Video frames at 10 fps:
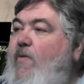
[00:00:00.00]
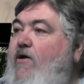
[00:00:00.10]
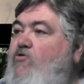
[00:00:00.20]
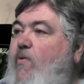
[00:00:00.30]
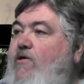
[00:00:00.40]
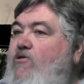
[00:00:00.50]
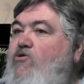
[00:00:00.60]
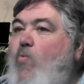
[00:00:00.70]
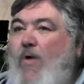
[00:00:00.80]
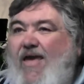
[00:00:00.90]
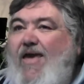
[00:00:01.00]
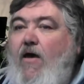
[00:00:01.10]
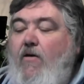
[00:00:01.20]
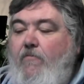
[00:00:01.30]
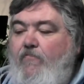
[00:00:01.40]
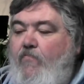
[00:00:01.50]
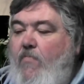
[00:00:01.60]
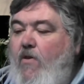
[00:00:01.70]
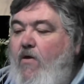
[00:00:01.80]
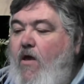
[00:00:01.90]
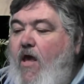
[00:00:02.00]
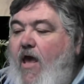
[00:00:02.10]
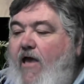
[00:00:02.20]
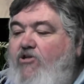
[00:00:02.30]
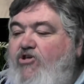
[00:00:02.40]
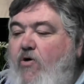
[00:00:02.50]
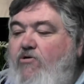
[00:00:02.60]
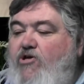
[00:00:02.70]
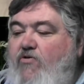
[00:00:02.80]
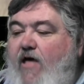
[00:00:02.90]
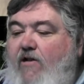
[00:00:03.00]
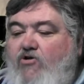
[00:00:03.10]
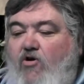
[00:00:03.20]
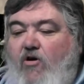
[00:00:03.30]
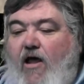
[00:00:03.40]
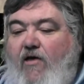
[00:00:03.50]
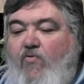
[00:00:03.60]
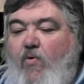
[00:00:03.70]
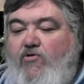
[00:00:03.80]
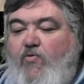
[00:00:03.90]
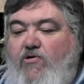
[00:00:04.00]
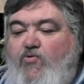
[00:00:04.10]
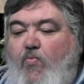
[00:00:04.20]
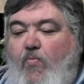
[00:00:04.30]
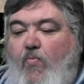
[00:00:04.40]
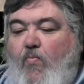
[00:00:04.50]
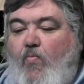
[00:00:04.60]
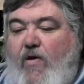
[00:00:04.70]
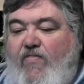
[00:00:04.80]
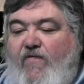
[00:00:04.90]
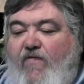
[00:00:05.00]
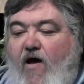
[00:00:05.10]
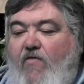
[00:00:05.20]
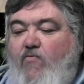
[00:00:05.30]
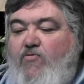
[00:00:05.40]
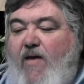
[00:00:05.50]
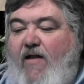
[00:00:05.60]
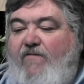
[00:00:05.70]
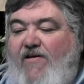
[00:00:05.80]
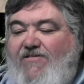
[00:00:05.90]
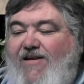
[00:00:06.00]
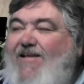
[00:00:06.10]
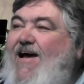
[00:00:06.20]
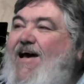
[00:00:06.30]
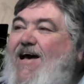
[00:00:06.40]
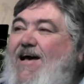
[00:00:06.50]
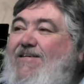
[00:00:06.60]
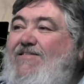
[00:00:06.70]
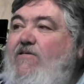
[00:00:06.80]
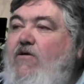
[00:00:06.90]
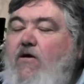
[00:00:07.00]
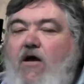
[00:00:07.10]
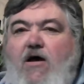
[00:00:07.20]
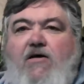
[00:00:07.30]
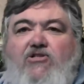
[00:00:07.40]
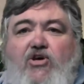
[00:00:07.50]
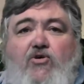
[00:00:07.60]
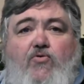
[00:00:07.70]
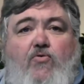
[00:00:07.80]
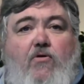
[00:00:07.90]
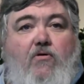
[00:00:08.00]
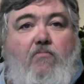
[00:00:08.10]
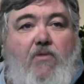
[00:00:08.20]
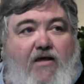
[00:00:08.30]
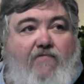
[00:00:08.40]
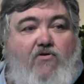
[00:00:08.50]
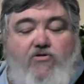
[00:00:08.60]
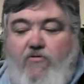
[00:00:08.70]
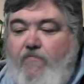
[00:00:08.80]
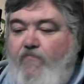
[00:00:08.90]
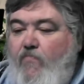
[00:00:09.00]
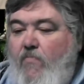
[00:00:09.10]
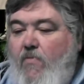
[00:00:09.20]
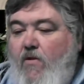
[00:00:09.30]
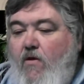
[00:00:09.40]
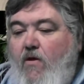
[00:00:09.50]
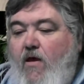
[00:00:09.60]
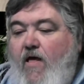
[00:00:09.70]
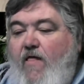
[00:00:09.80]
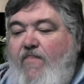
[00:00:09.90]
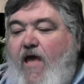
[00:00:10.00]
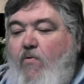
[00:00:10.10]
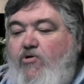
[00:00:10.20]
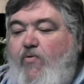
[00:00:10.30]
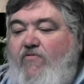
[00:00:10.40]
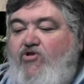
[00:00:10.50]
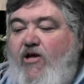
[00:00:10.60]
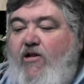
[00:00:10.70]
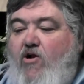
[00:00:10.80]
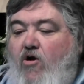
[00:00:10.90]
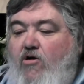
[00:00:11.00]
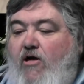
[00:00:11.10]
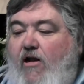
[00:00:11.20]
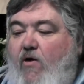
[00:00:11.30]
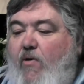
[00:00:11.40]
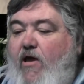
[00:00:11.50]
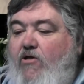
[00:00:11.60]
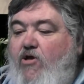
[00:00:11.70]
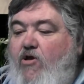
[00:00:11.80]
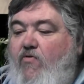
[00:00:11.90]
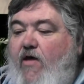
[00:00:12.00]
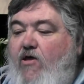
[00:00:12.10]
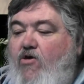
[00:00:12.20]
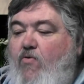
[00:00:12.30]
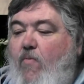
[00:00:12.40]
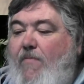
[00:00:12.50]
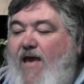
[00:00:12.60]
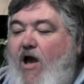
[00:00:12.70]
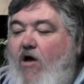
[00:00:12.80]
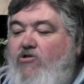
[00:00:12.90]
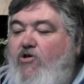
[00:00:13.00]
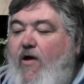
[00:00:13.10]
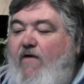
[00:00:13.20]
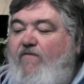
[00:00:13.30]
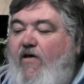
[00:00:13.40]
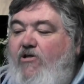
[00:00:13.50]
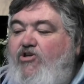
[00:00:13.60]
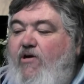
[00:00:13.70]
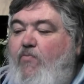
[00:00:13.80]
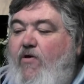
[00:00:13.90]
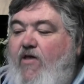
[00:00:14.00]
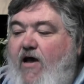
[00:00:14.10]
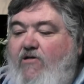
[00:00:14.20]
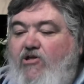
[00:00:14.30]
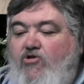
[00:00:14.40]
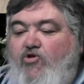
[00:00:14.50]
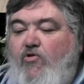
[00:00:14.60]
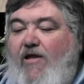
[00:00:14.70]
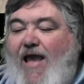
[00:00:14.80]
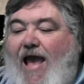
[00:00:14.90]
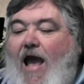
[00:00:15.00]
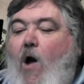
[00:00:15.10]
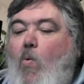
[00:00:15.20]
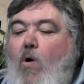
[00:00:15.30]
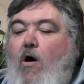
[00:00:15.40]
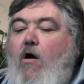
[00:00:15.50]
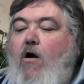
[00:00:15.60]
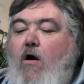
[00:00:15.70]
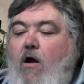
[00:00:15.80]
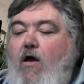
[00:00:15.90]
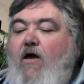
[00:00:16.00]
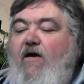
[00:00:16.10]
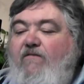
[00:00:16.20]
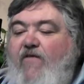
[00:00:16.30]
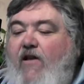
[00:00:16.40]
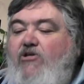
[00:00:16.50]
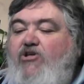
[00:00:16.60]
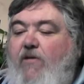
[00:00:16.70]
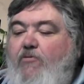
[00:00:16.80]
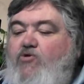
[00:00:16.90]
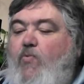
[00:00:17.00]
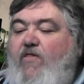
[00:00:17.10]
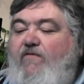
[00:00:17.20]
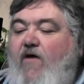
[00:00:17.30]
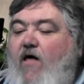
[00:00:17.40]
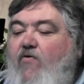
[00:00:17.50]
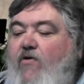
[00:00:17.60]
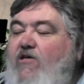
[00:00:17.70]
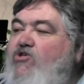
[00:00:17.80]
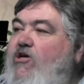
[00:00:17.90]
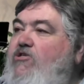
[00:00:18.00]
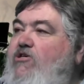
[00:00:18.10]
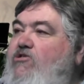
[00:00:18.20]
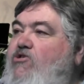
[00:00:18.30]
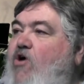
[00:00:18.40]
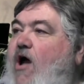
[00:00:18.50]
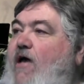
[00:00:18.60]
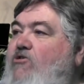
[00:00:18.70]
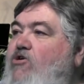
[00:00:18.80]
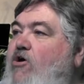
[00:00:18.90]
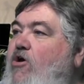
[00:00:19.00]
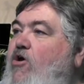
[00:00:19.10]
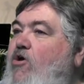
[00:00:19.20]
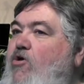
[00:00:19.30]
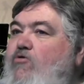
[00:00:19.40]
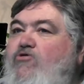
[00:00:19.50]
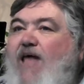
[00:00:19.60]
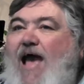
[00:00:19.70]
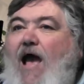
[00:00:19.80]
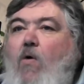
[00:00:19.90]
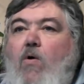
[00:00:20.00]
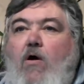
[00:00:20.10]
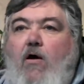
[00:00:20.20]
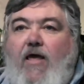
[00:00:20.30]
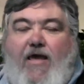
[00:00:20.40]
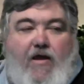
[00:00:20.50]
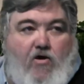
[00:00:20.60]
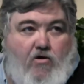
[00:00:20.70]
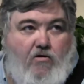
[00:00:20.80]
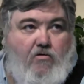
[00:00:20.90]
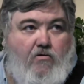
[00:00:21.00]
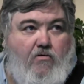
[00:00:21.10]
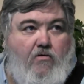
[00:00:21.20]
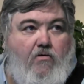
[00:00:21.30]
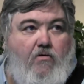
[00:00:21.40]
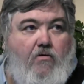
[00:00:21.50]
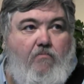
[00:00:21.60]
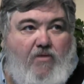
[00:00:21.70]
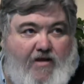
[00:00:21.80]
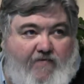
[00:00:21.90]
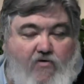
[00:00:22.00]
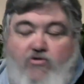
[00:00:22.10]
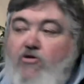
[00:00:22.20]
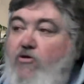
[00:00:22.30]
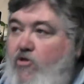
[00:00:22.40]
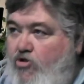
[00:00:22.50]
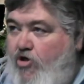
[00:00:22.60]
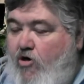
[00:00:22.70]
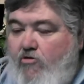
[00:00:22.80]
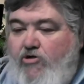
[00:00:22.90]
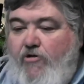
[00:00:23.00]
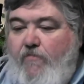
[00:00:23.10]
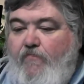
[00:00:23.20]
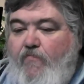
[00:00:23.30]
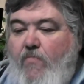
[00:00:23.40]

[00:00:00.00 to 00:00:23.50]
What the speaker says: Who bears witness? We. And show unto you that eternal life which was with the Father and was manifested unto us. Us who? Believers. That which we have seen and heard declare we unto you, that you may also have fellowship with us. And truly our fellowship is with the Father and his Son Jesus Christ. Who's the our here? Believers. The church.